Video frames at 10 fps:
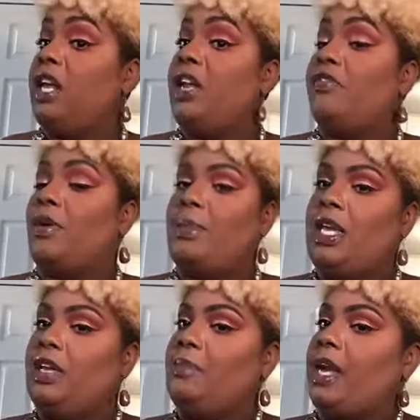And for
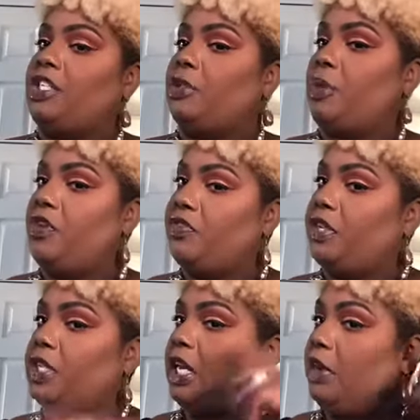me, it matches
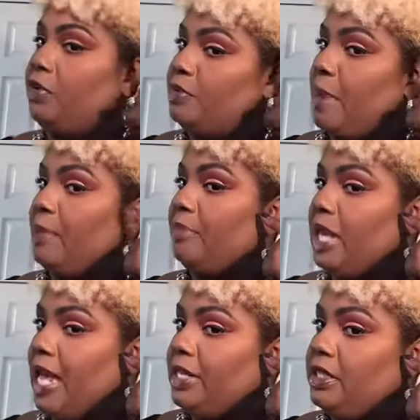perfectly with my
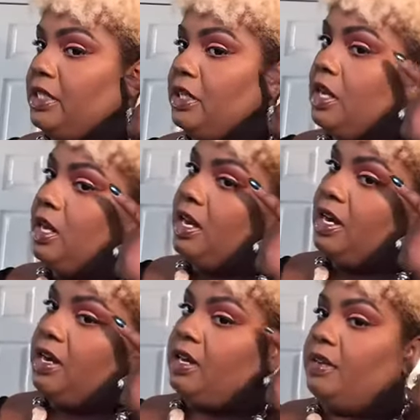blend.
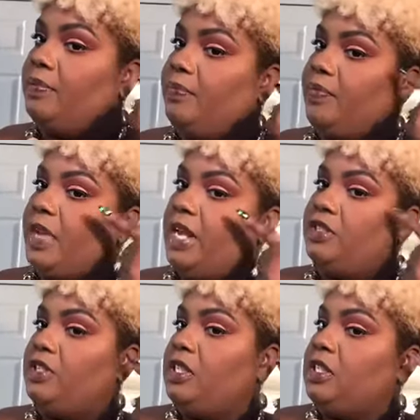
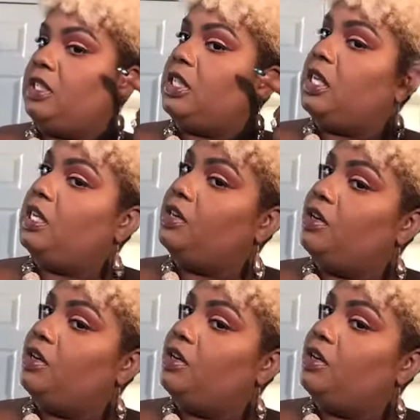As you can see, you know,